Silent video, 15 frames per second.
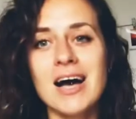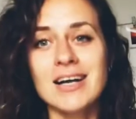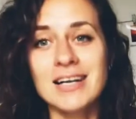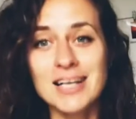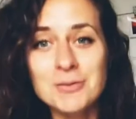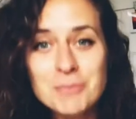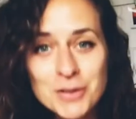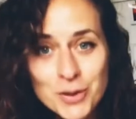
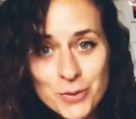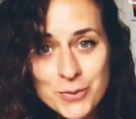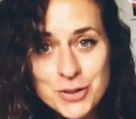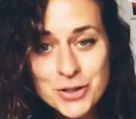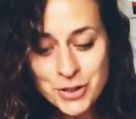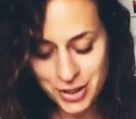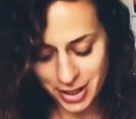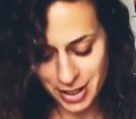Let me know
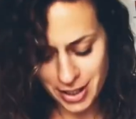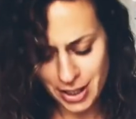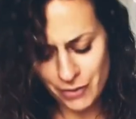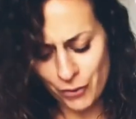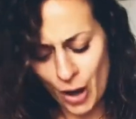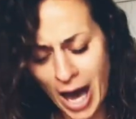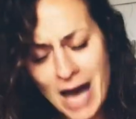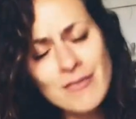what you think.
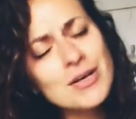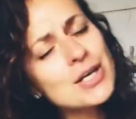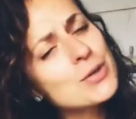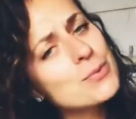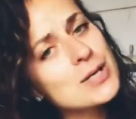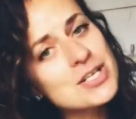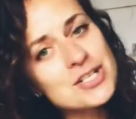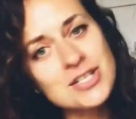If you have any
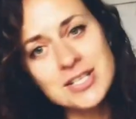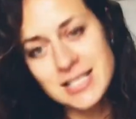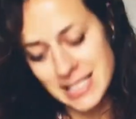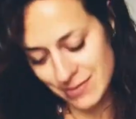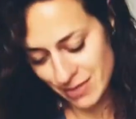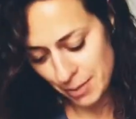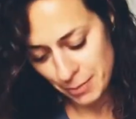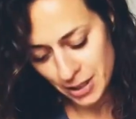questions,
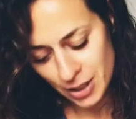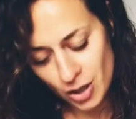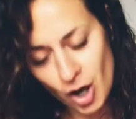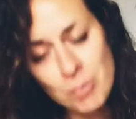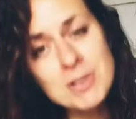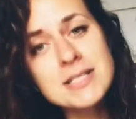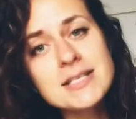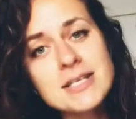leave them in the
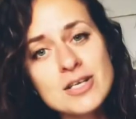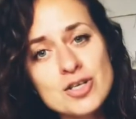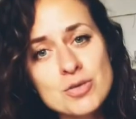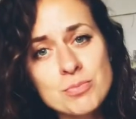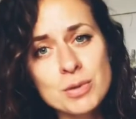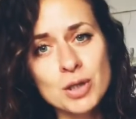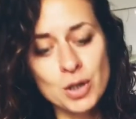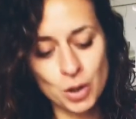comment
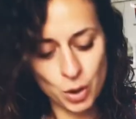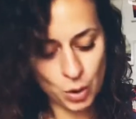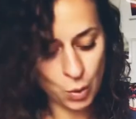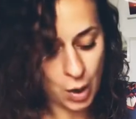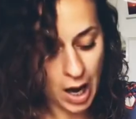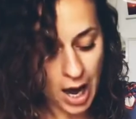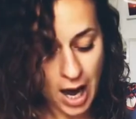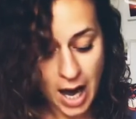section
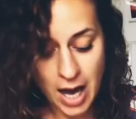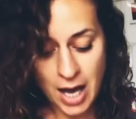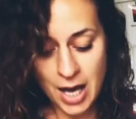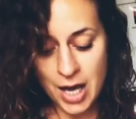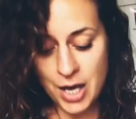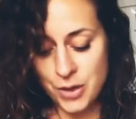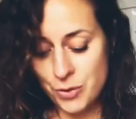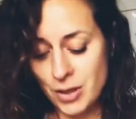below.
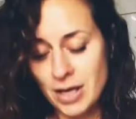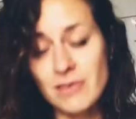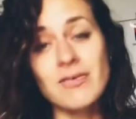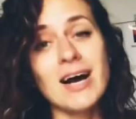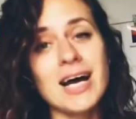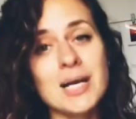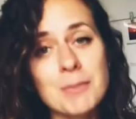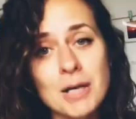You can
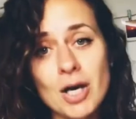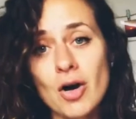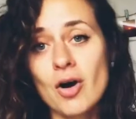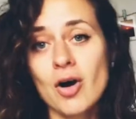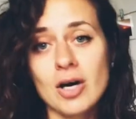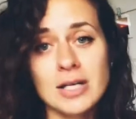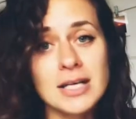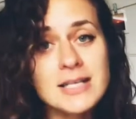find me
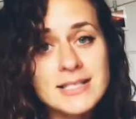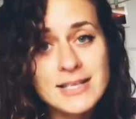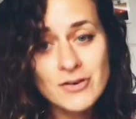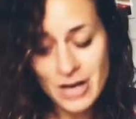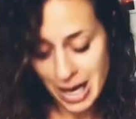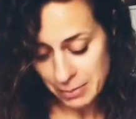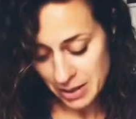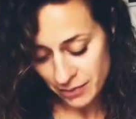on
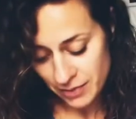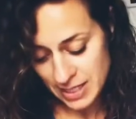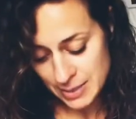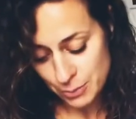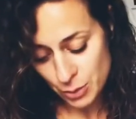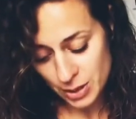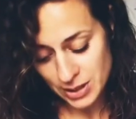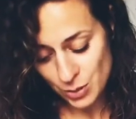Instagram and
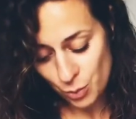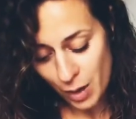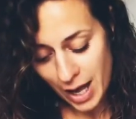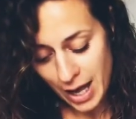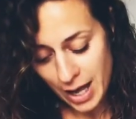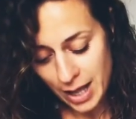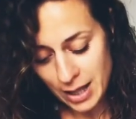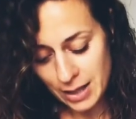Facebook as
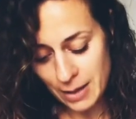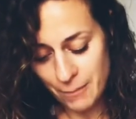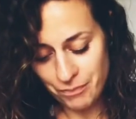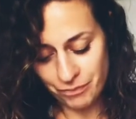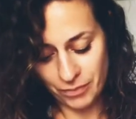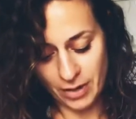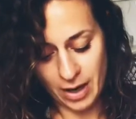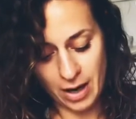well.
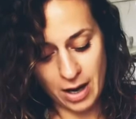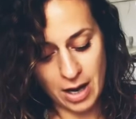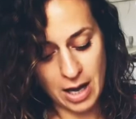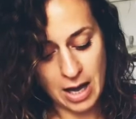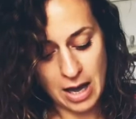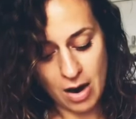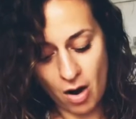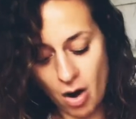
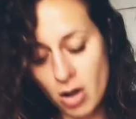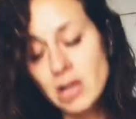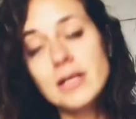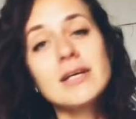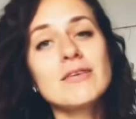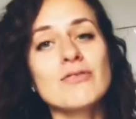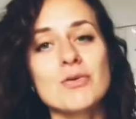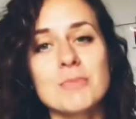All
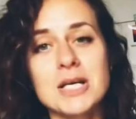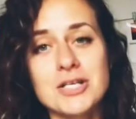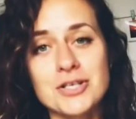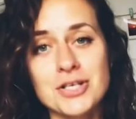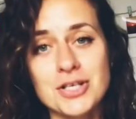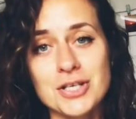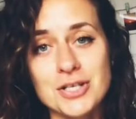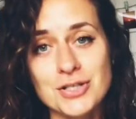the
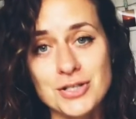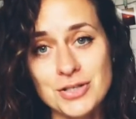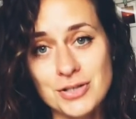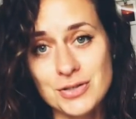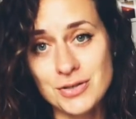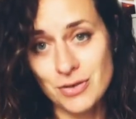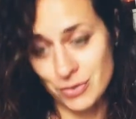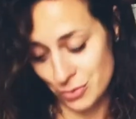information
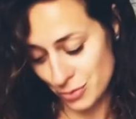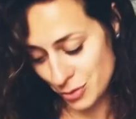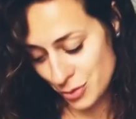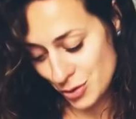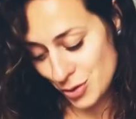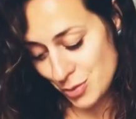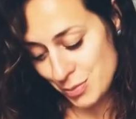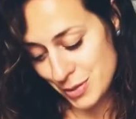is on
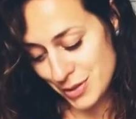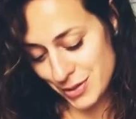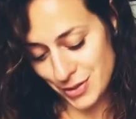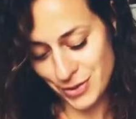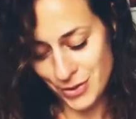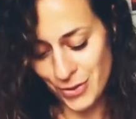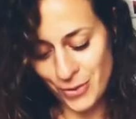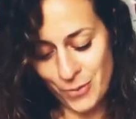YouTube.
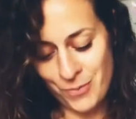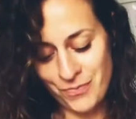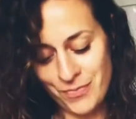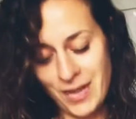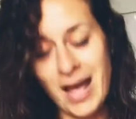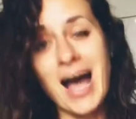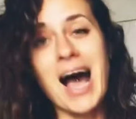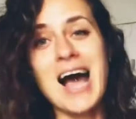So
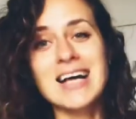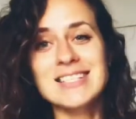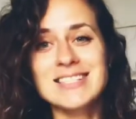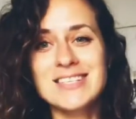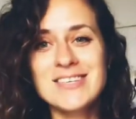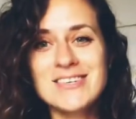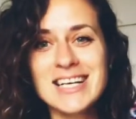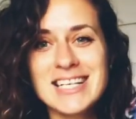I
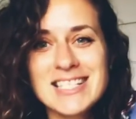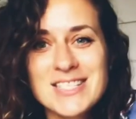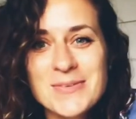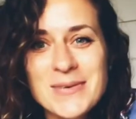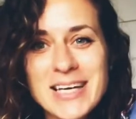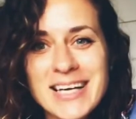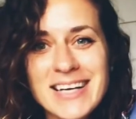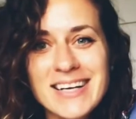see you next
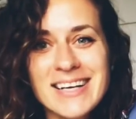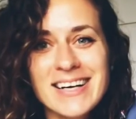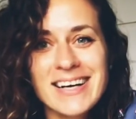week.